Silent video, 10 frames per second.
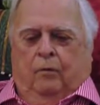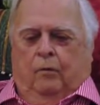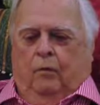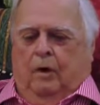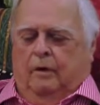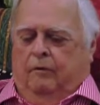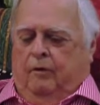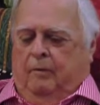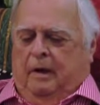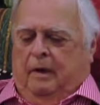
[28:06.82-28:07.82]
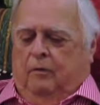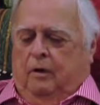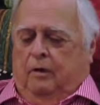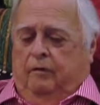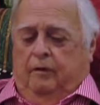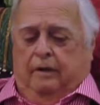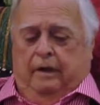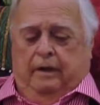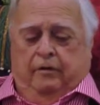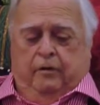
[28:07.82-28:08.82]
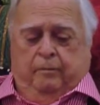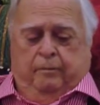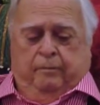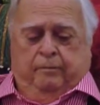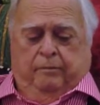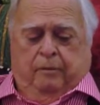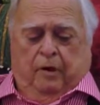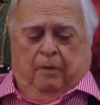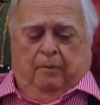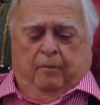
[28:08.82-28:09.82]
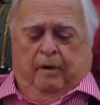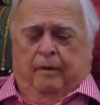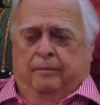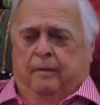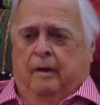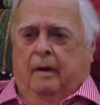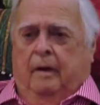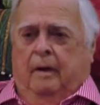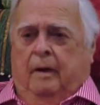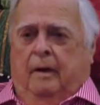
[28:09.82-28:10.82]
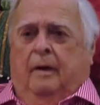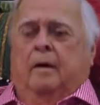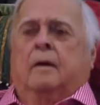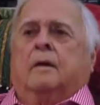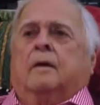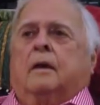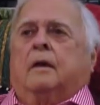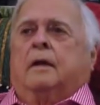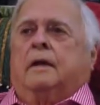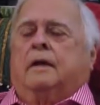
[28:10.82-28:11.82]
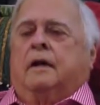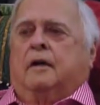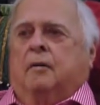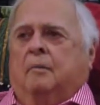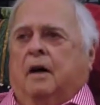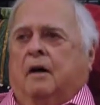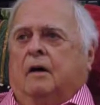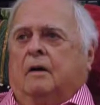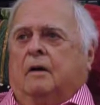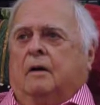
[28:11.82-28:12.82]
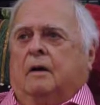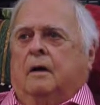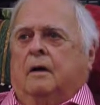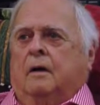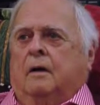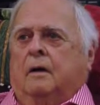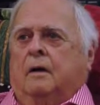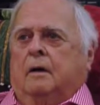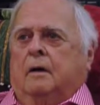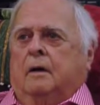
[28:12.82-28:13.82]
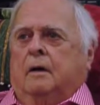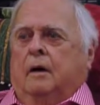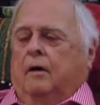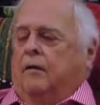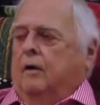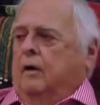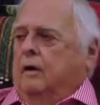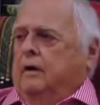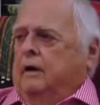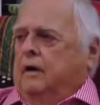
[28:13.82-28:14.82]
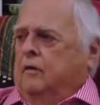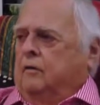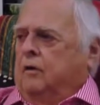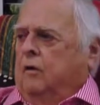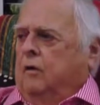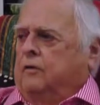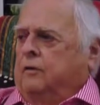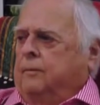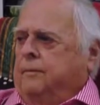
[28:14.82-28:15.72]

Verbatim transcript: wonderful man, wonderful teacher, probably the leading American authority on torts.